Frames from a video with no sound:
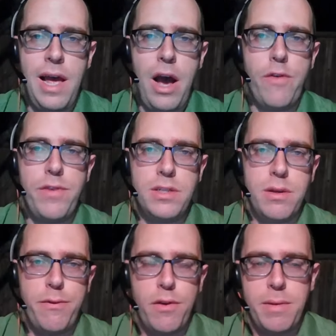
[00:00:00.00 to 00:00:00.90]
However, it is
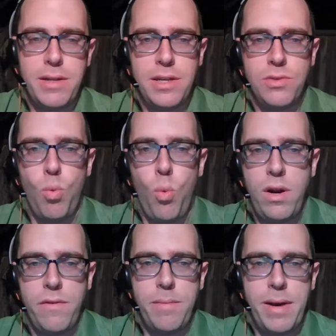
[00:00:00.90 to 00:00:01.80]
confirming that it is one
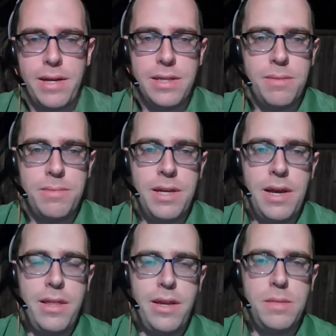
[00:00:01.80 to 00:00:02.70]
of the mechanisms
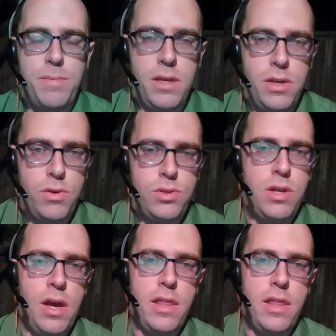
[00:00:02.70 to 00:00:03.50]
that is being used.